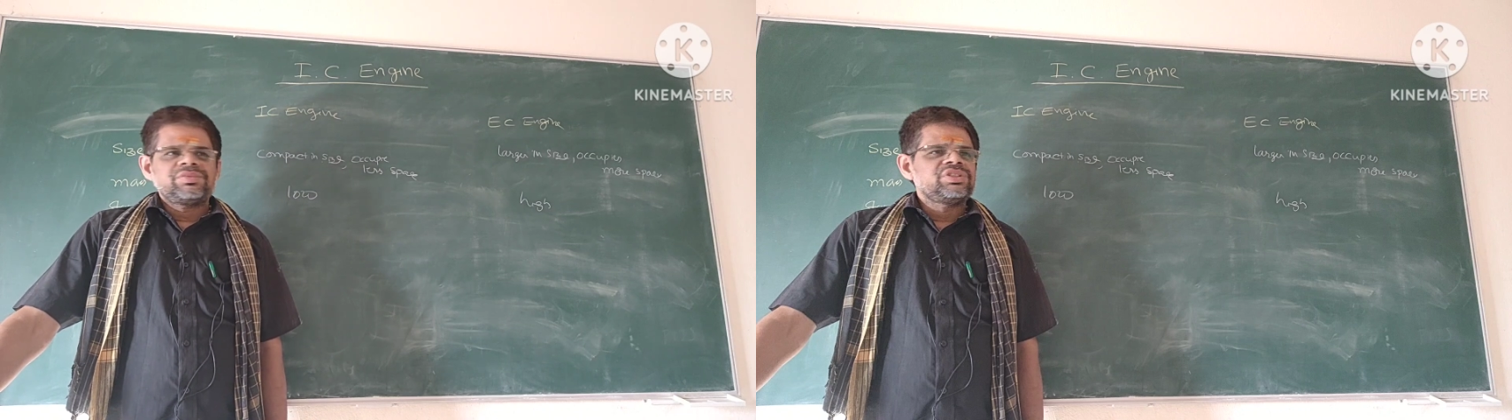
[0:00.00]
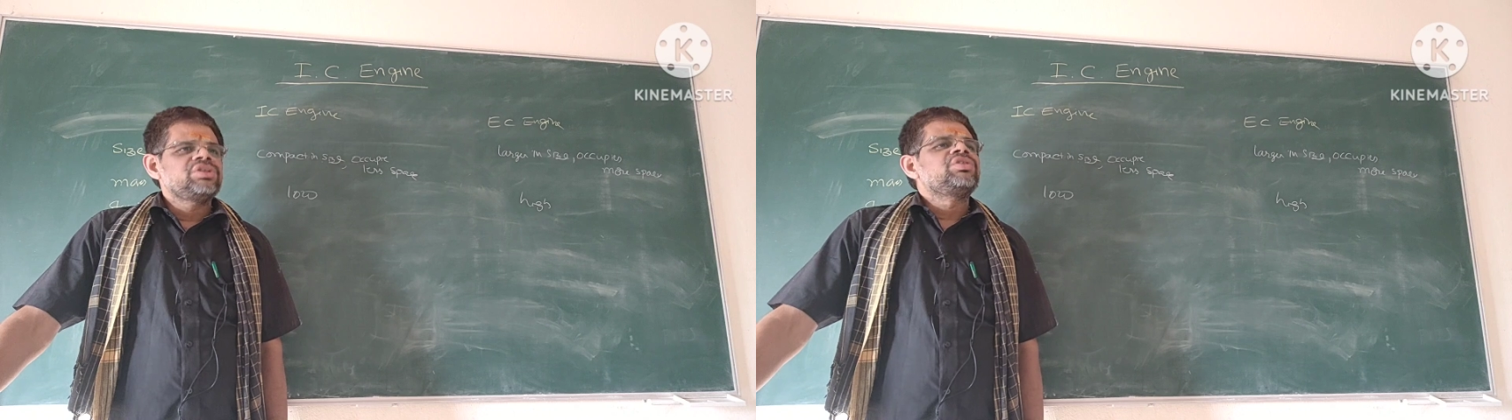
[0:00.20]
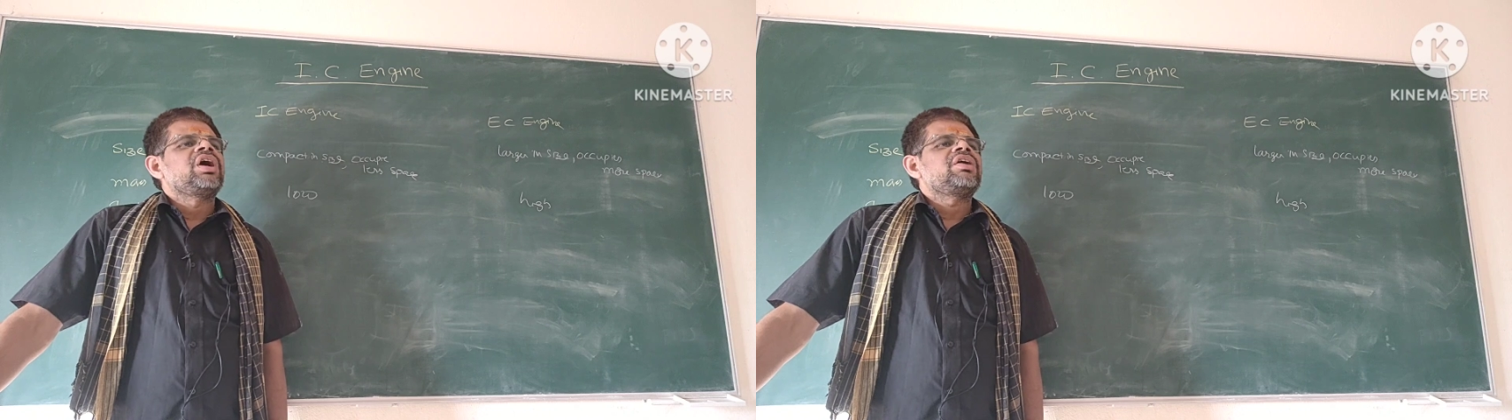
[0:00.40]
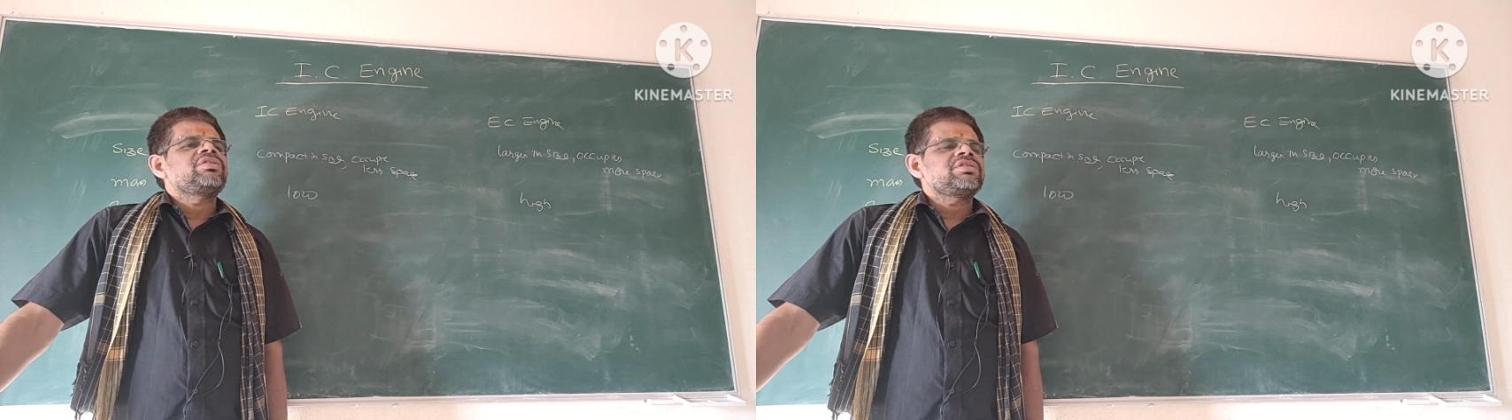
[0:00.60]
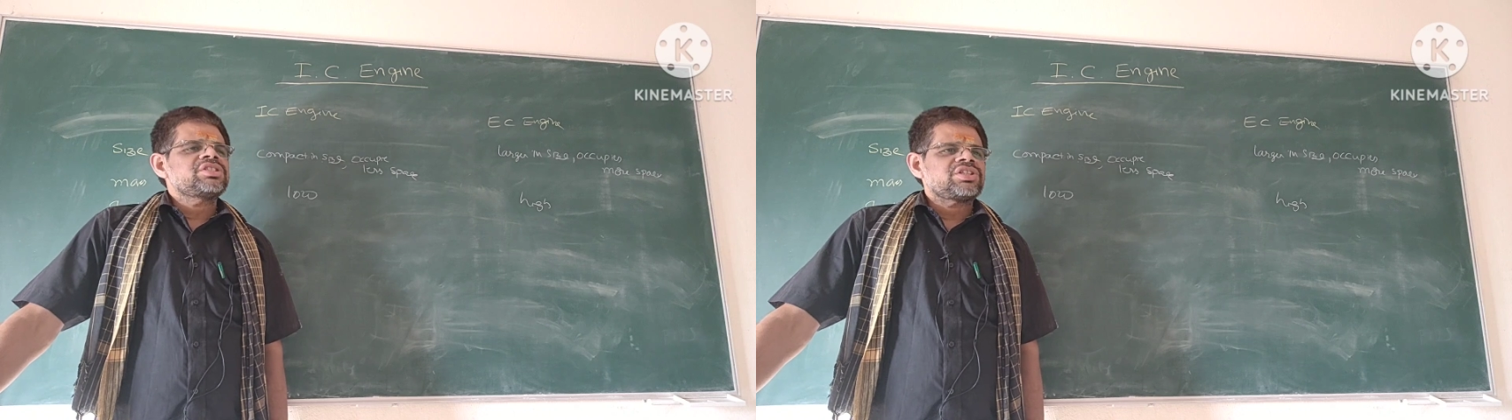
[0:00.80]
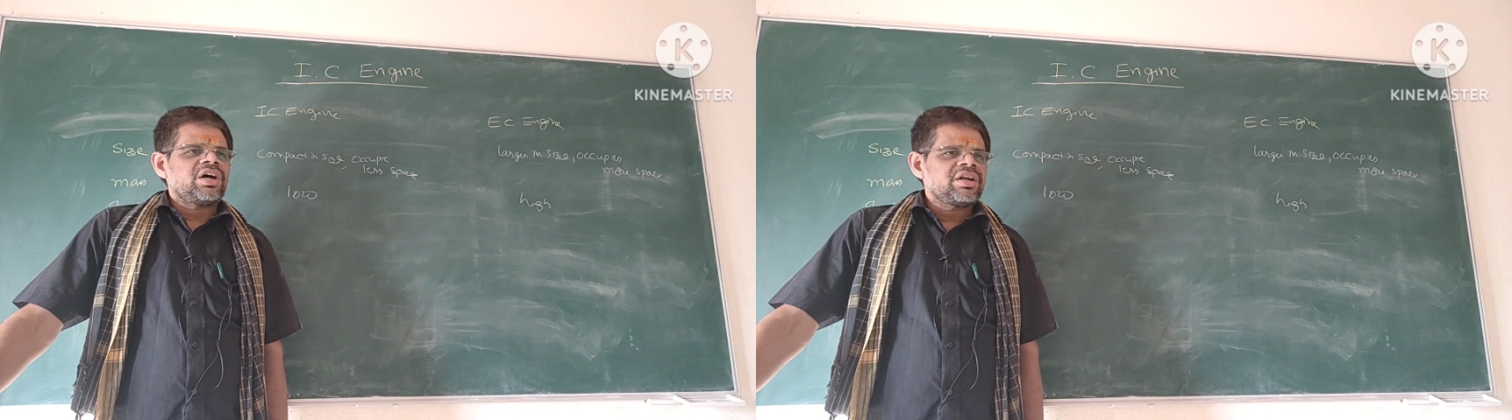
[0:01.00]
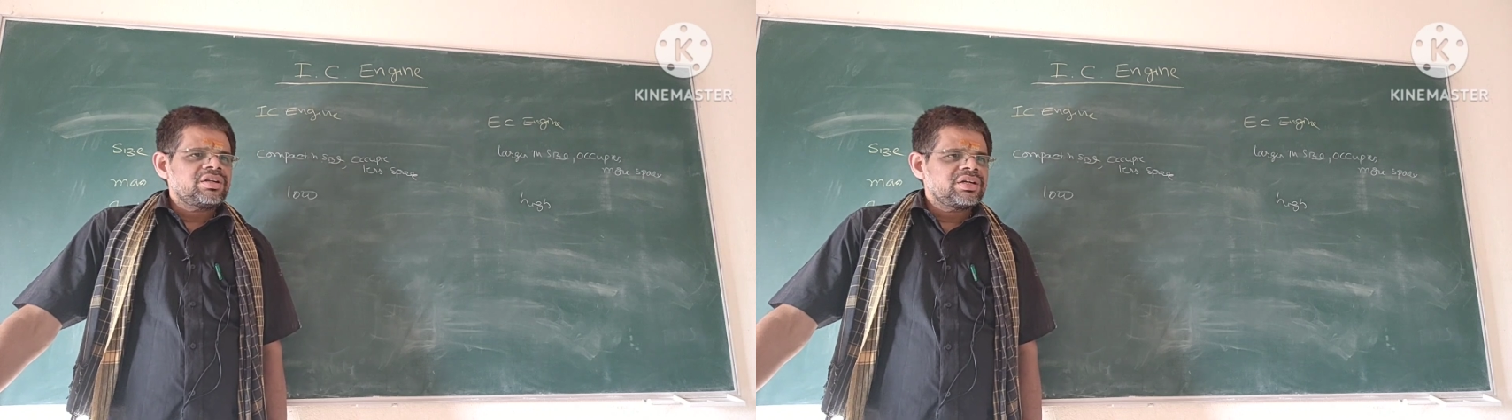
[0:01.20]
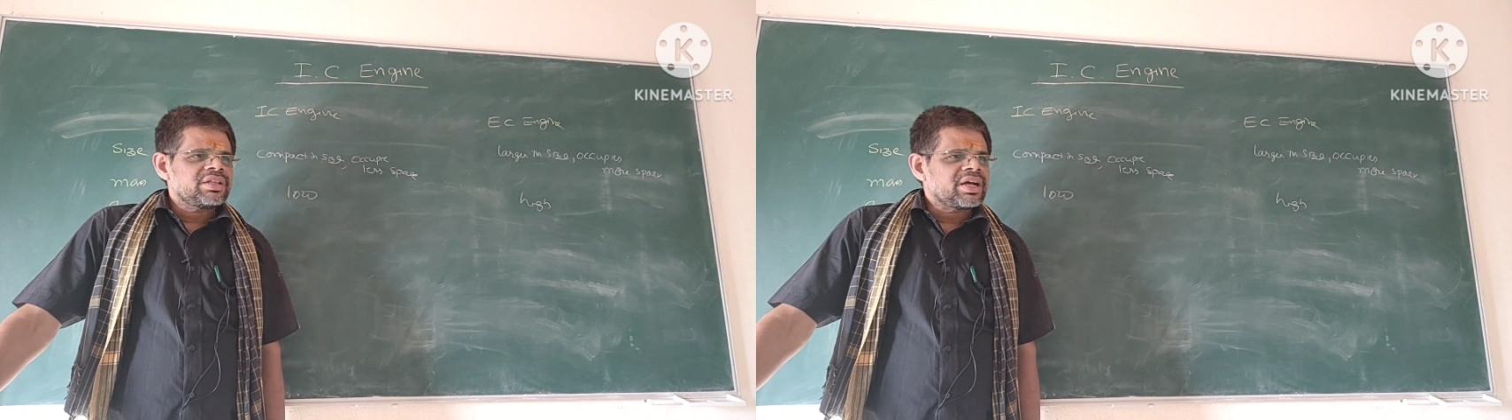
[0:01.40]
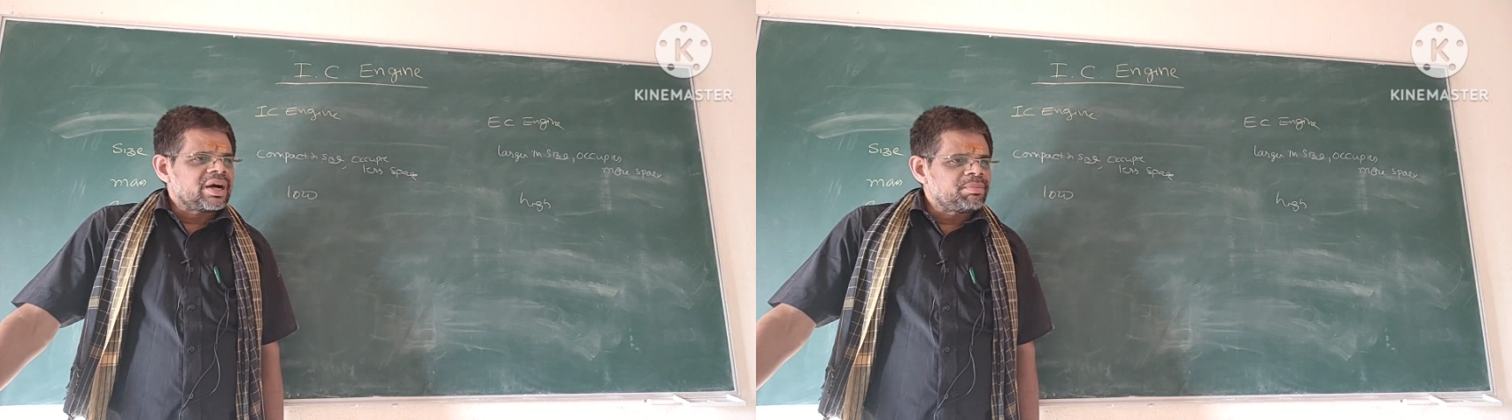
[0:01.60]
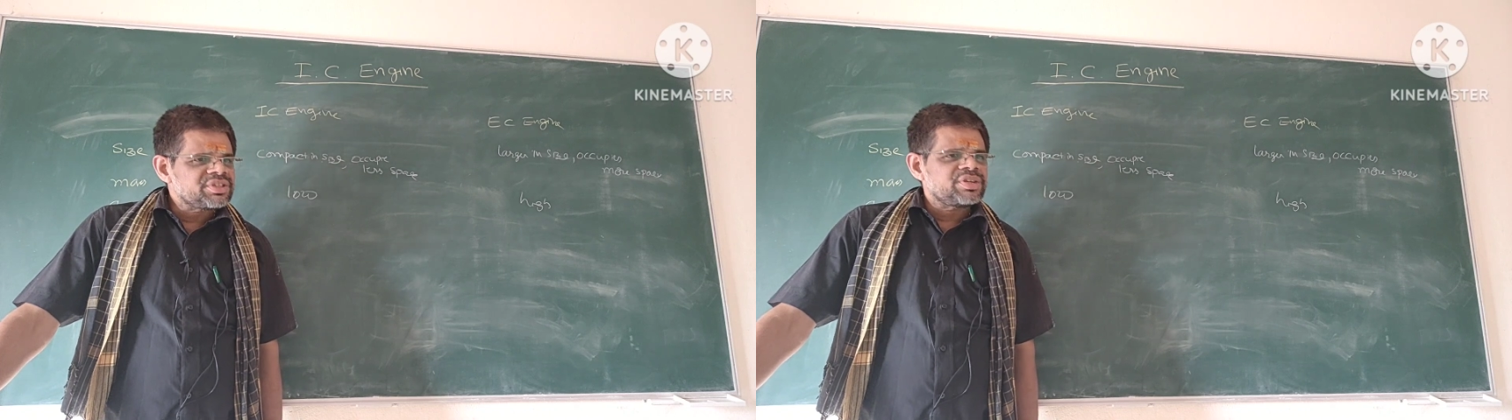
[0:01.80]
you have to start the
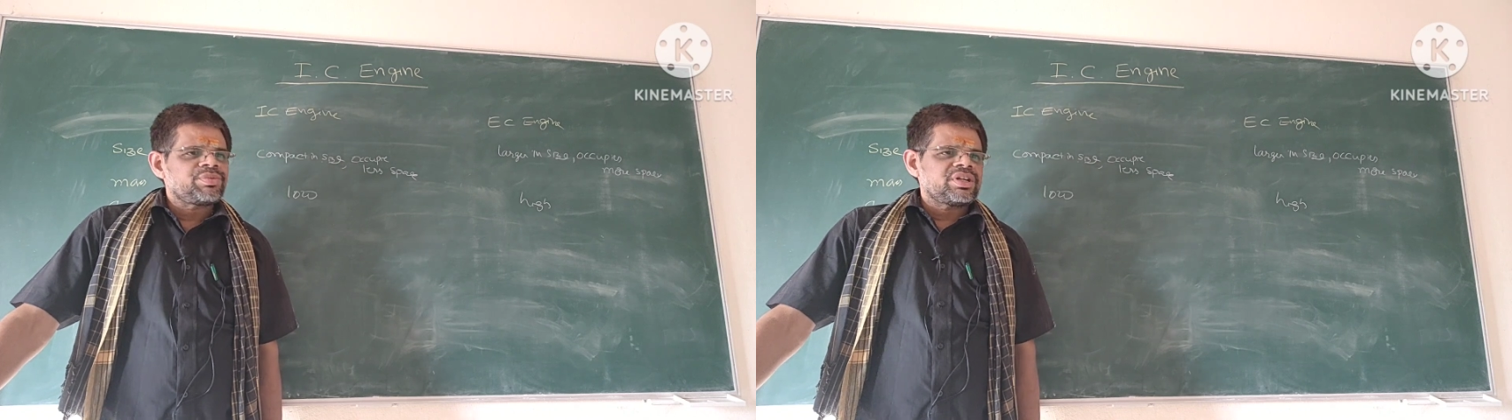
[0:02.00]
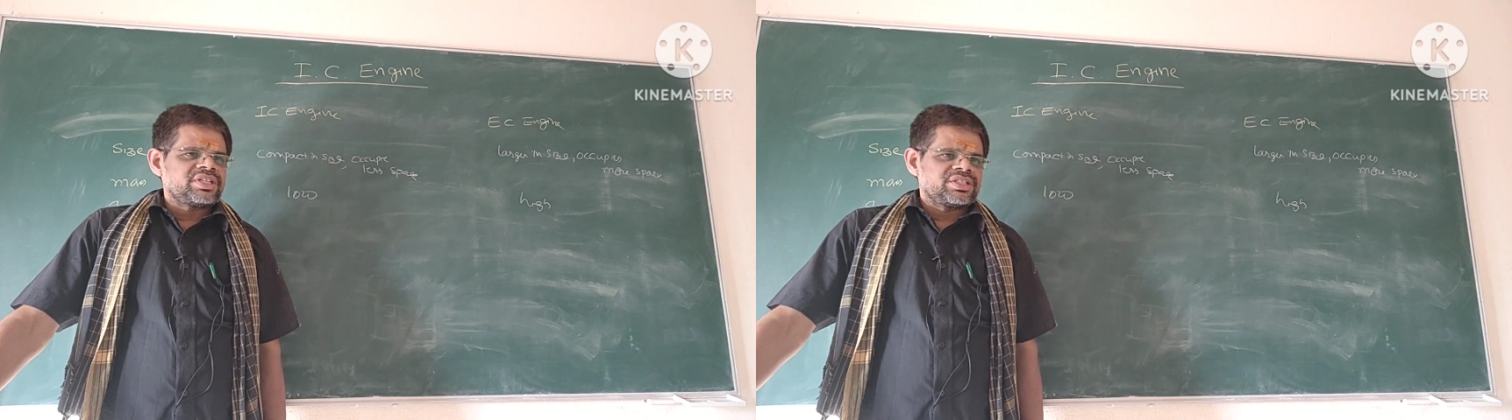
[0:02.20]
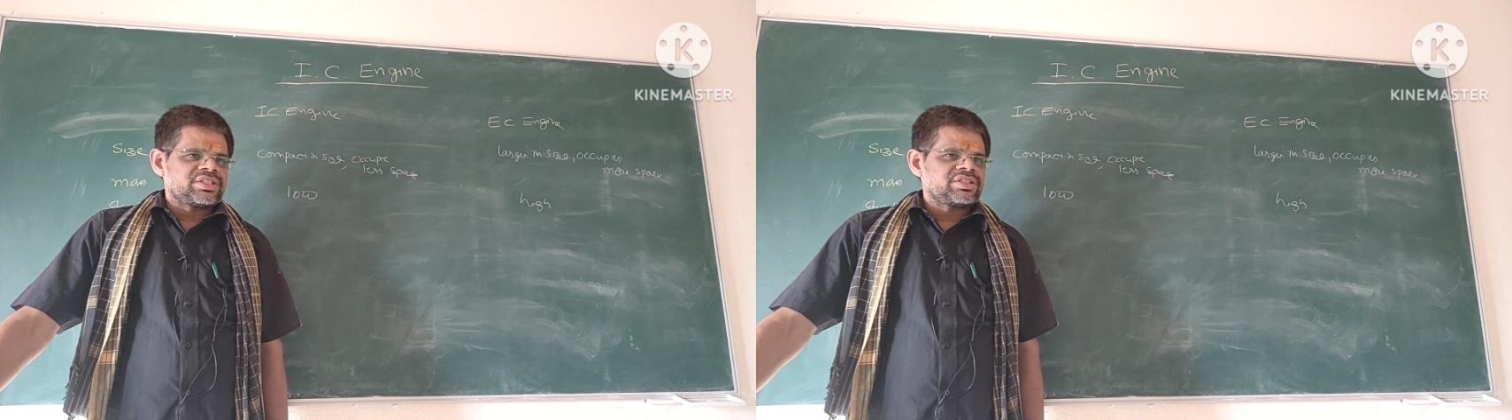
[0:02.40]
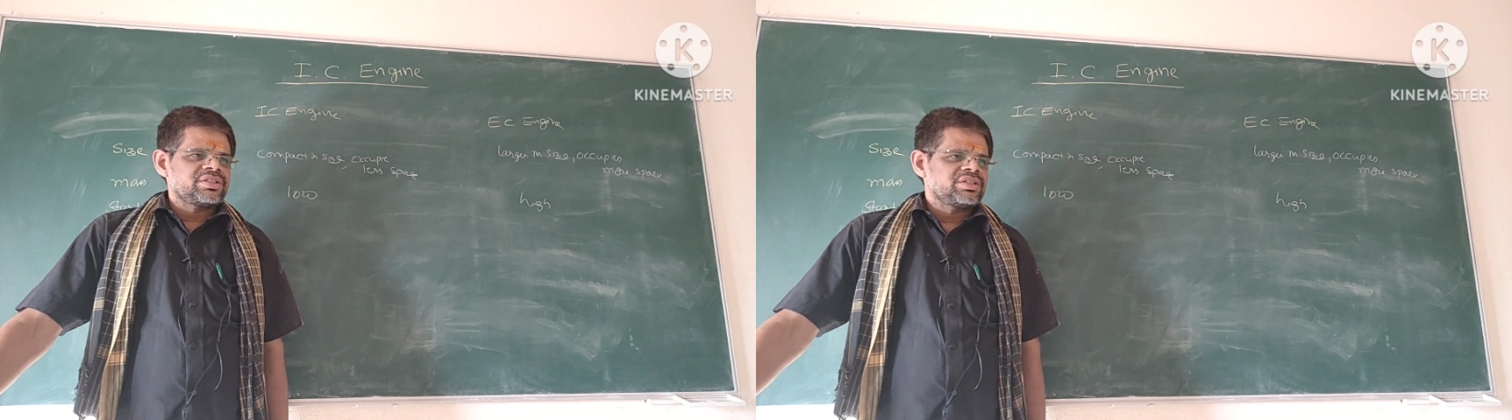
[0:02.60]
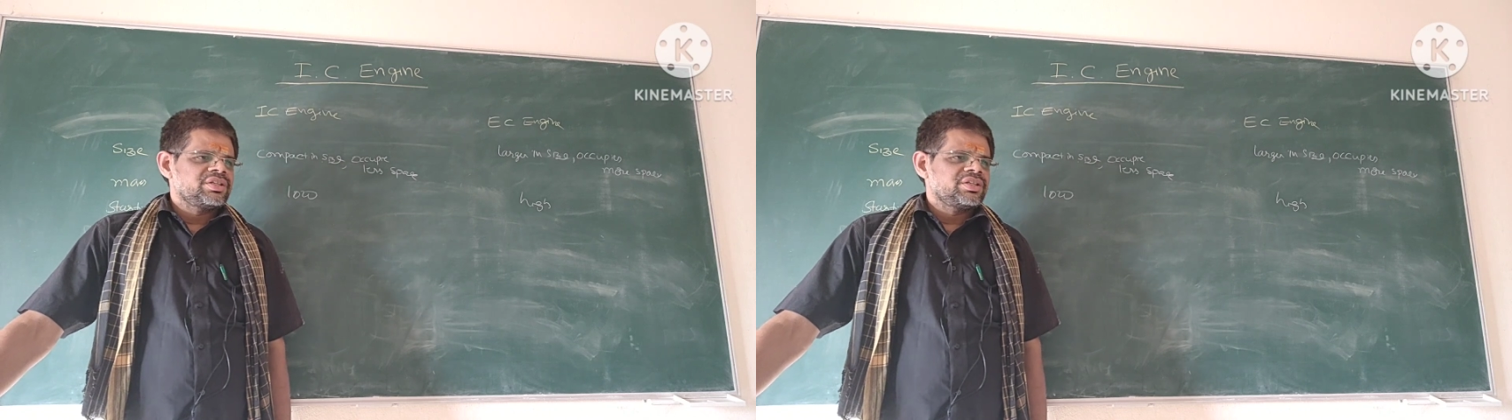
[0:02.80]
combustion process.